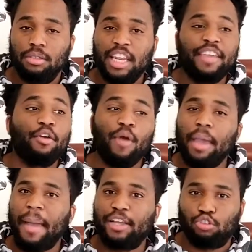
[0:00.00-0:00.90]
They give it
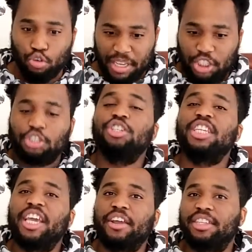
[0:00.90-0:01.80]
right back to him. He stood
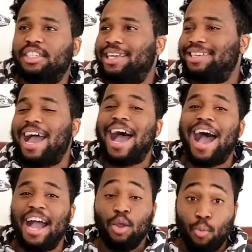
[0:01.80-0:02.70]
there and said,
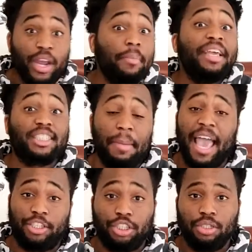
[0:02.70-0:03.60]
nah, with a
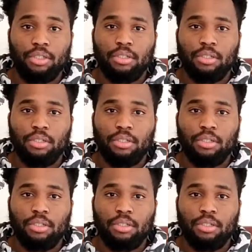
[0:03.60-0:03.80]
mismatch.